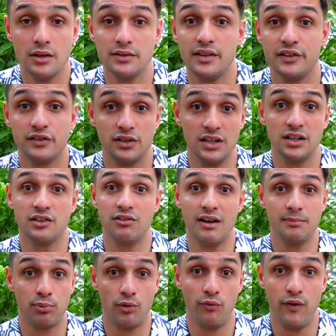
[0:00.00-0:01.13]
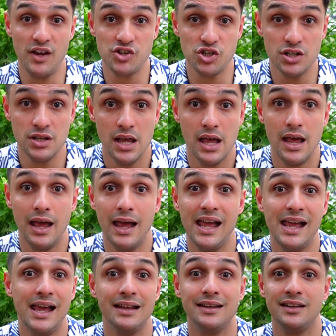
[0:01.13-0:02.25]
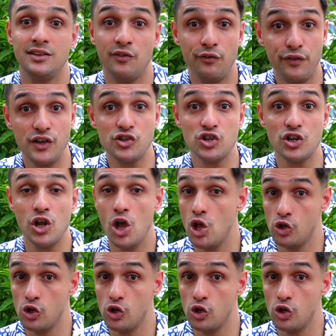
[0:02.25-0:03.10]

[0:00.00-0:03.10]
This is really great profession, and in the future,